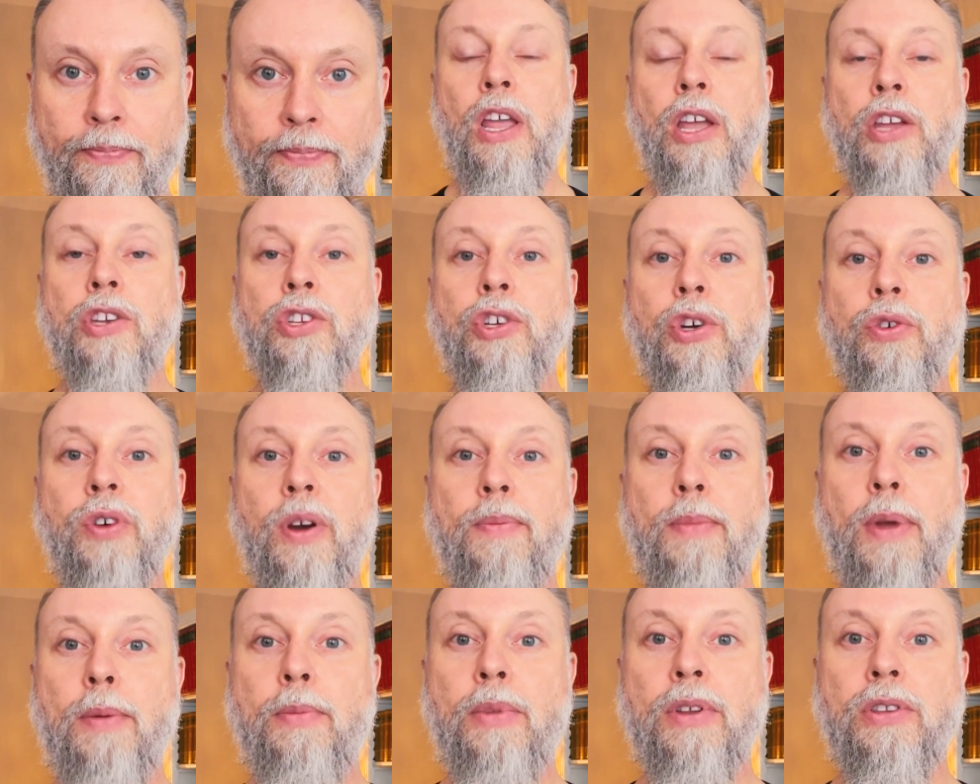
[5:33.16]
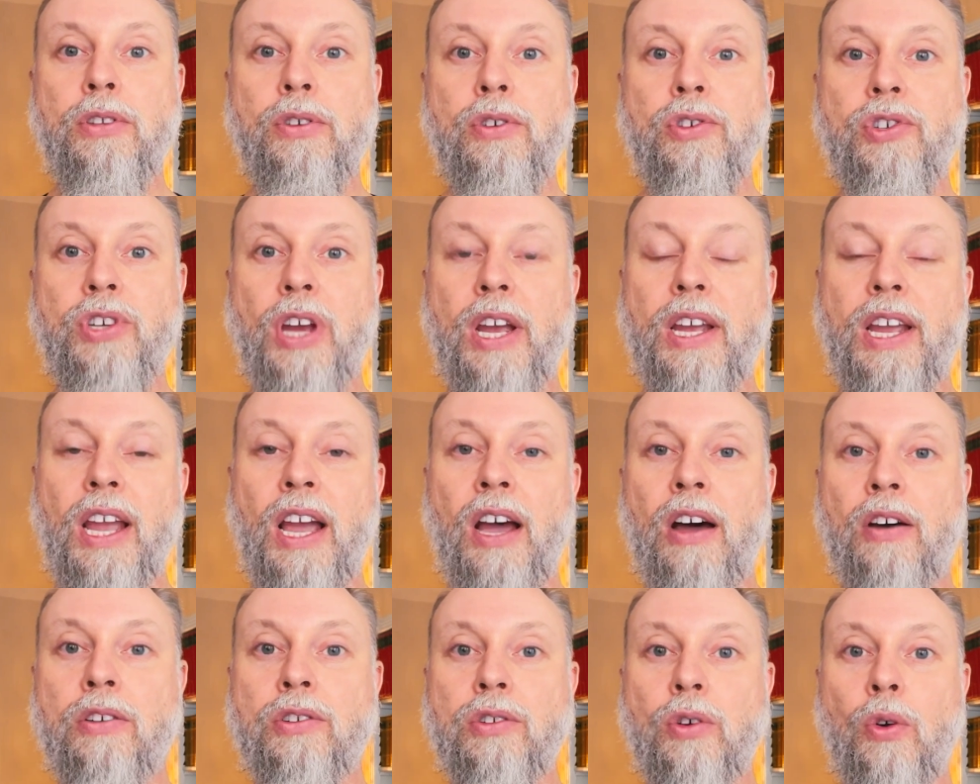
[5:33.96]
Do remember to check
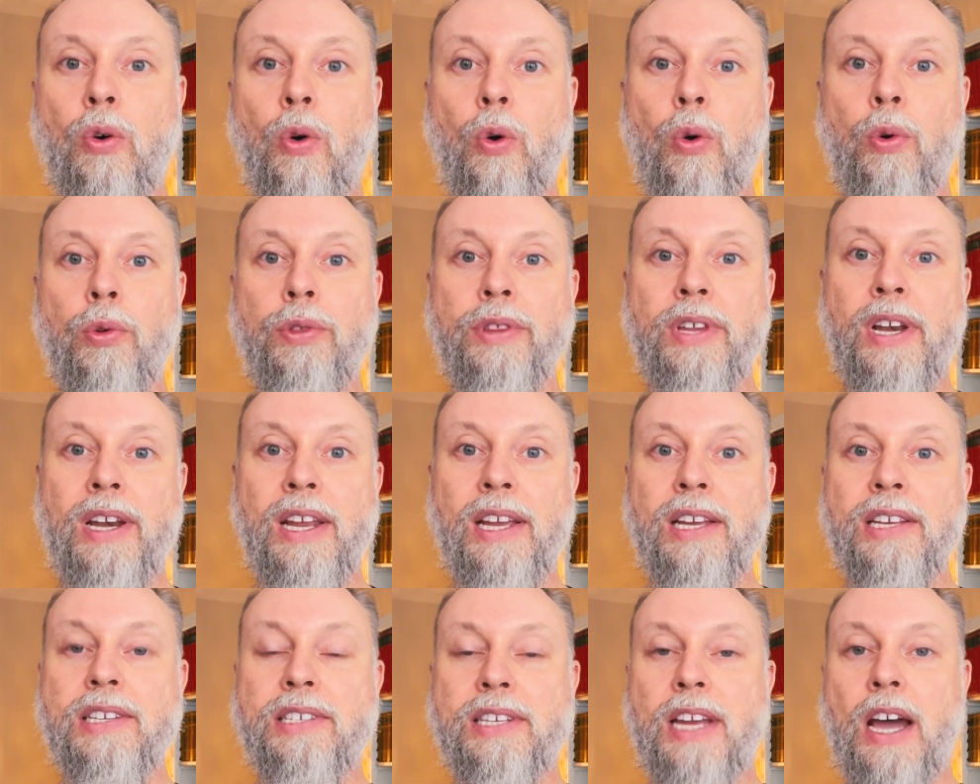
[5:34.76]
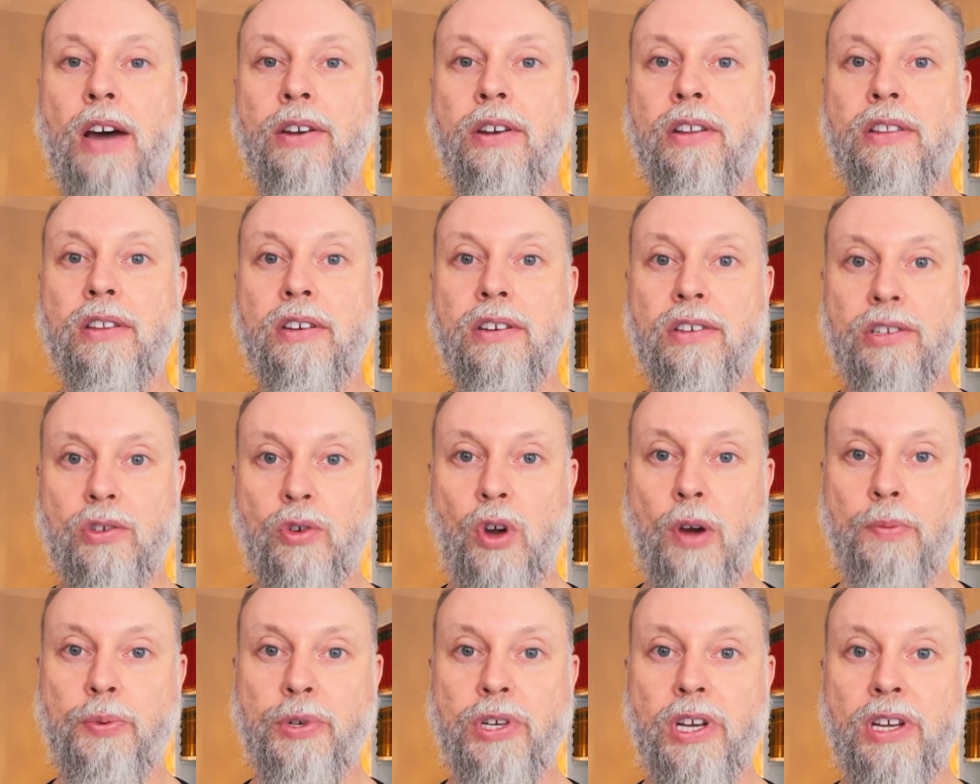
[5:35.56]
out all the links down in the
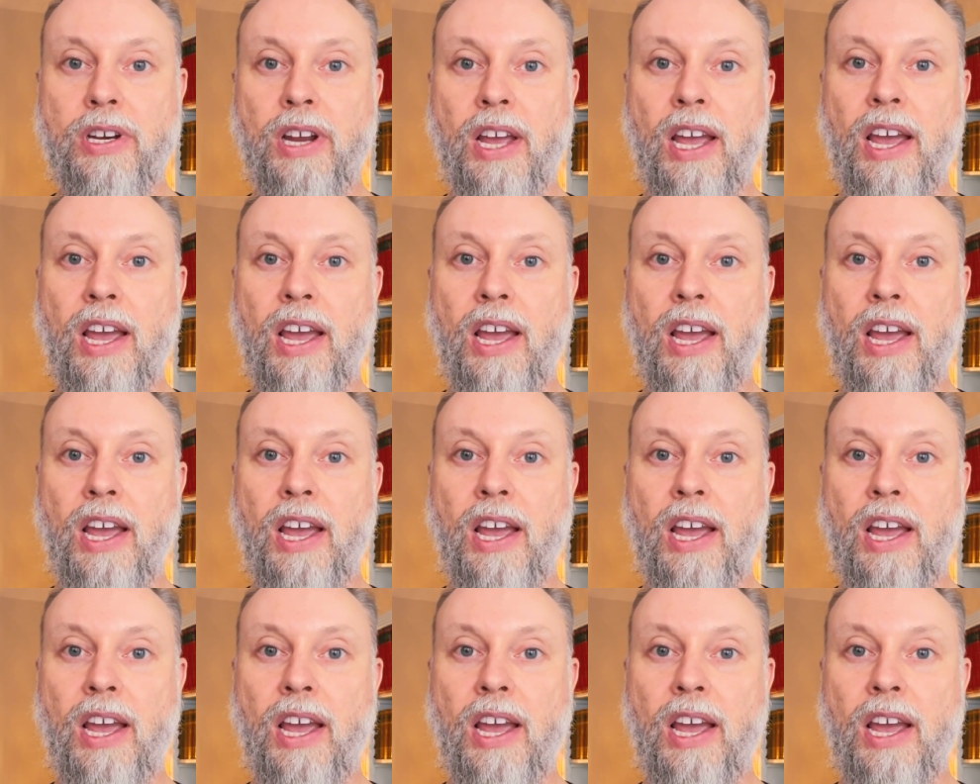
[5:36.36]
description,